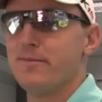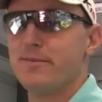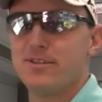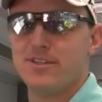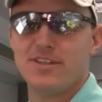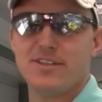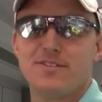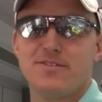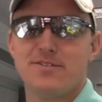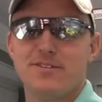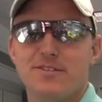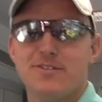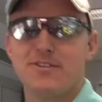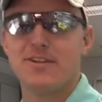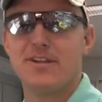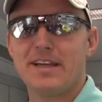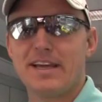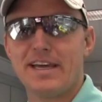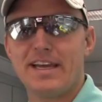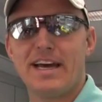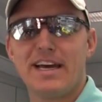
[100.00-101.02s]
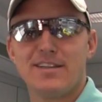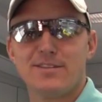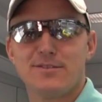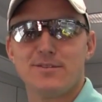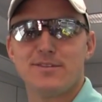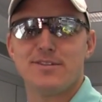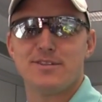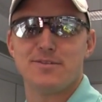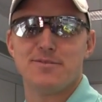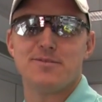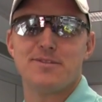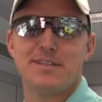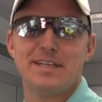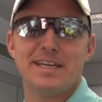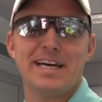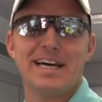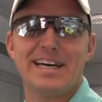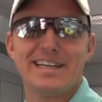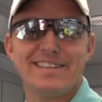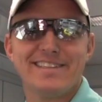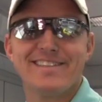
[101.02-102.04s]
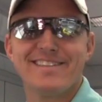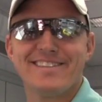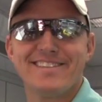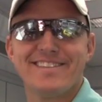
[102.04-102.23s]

just so they could ask for some free hats.